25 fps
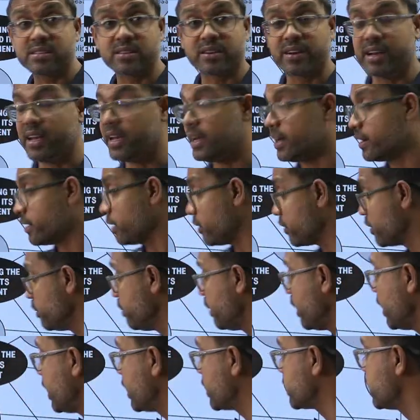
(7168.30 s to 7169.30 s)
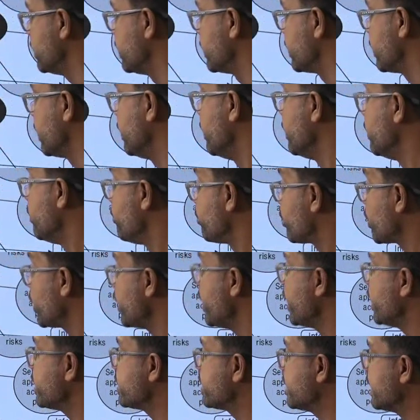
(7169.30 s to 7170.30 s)
rate of the market,
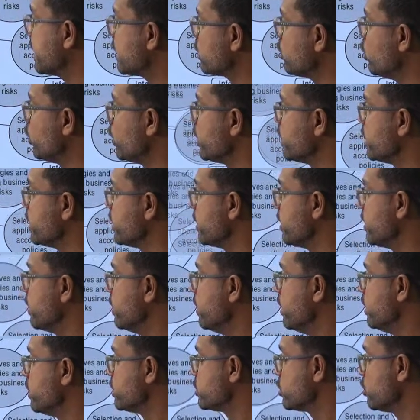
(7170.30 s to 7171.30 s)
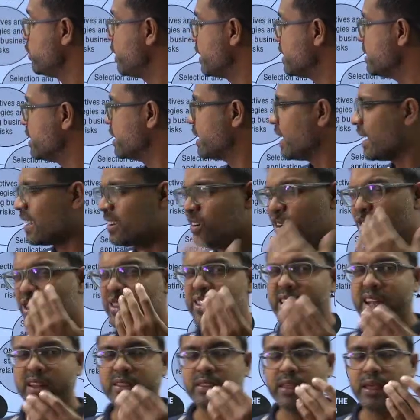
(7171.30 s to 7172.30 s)
product technology. So what is the technology
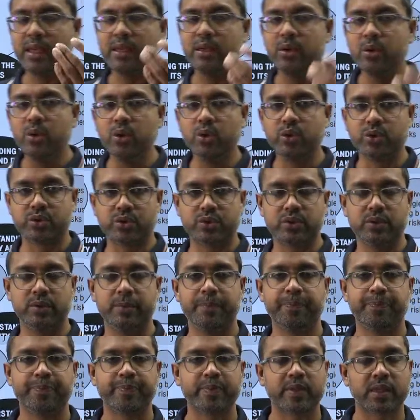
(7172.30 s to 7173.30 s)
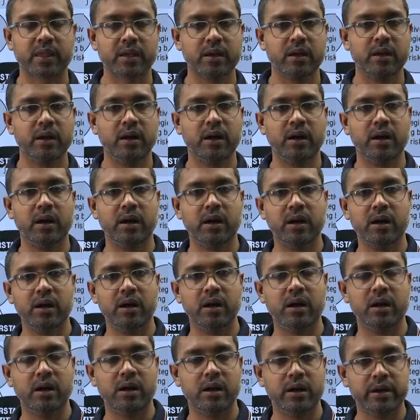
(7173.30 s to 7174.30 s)
that they use
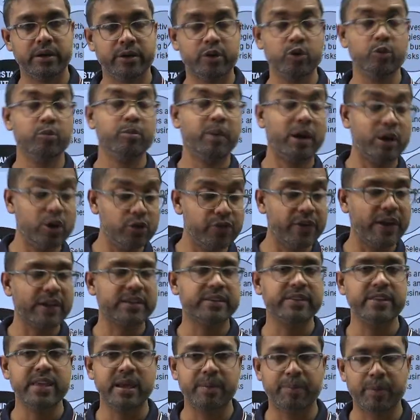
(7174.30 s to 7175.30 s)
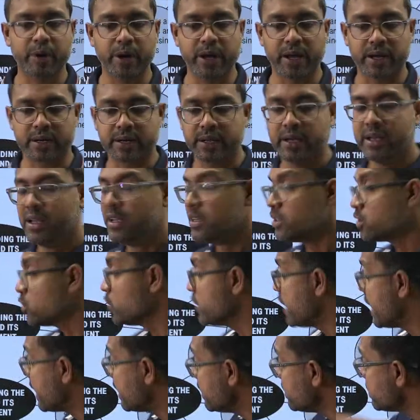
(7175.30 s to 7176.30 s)
to manufacture their product? So
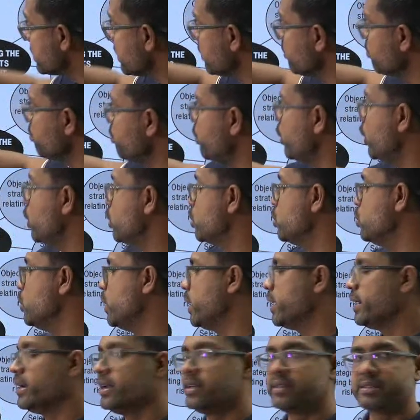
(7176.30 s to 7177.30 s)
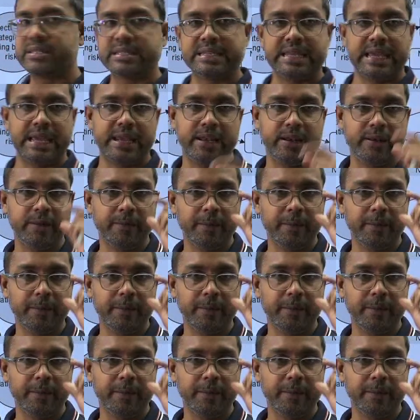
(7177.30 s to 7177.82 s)
that is important to understand,